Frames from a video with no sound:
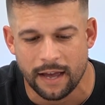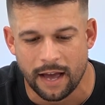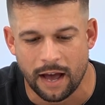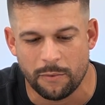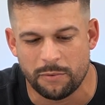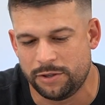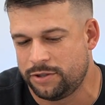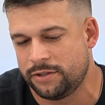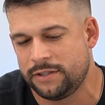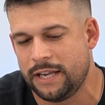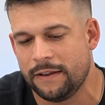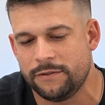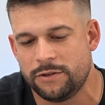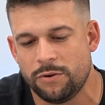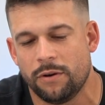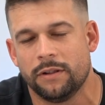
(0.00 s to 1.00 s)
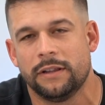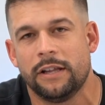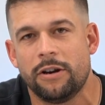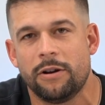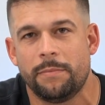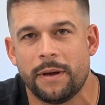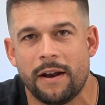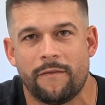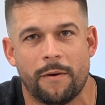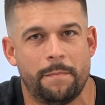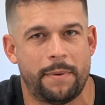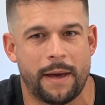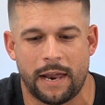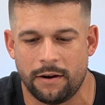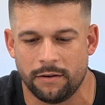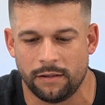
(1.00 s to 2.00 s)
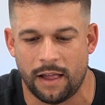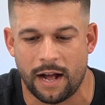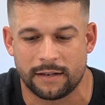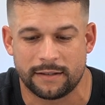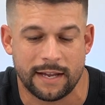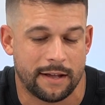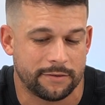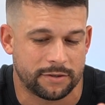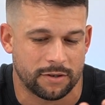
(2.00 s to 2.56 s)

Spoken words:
which just gives you a little bit of a better lockdown.